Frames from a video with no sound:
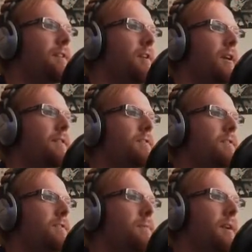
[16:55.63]
Okay, so
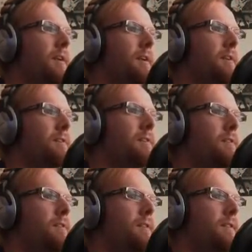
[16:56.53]
I start back here.
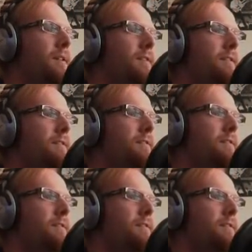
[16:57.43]
Well, at least that's